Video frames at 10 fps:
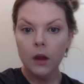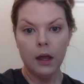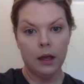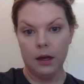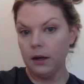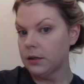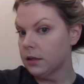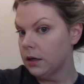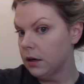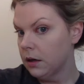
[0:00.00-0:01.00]
And
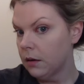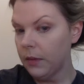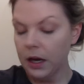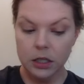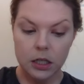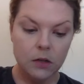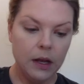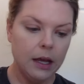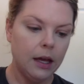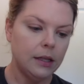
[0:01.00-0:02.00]
I'm actually
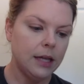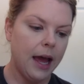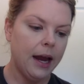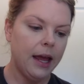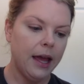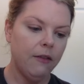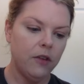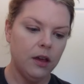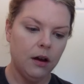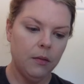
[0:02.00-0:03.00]
doing it a tad
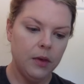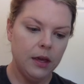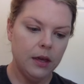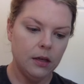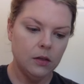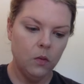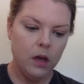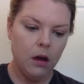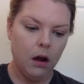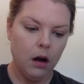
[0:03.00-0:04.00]
heavier because
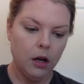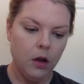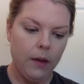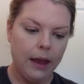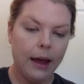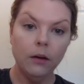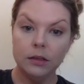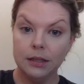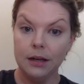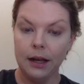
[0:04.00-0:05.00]
we are going
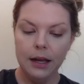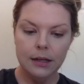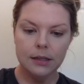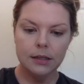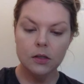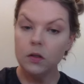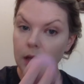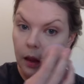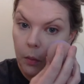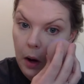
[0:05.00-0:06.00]
out tonight to
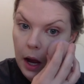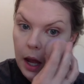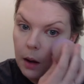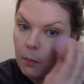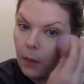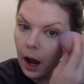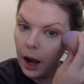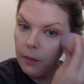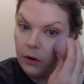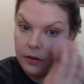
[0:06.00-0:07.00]
celebrate
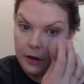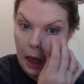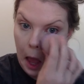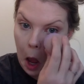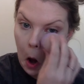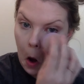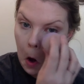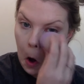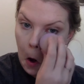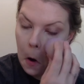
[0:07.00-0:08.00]
my birthday.
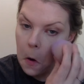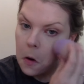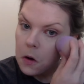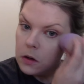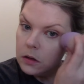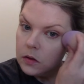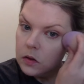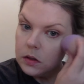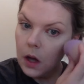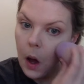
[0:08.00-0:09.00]

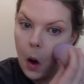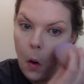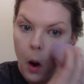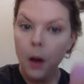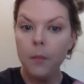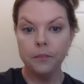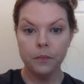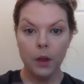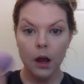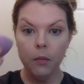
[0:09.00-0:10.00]
So
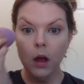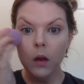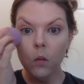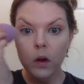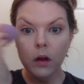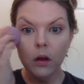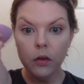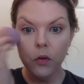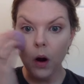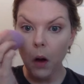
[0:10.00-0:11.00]
I probably
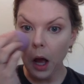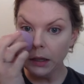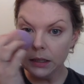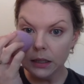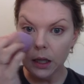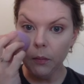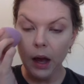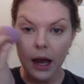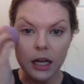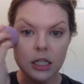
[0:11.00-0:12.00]
will throw on some
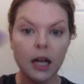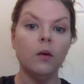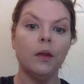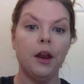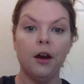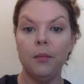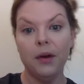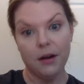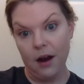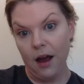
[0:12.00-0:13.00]
eyeshadow later,
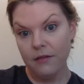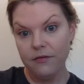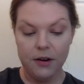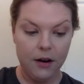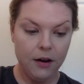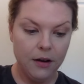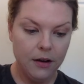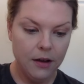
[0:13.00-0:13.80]
but not for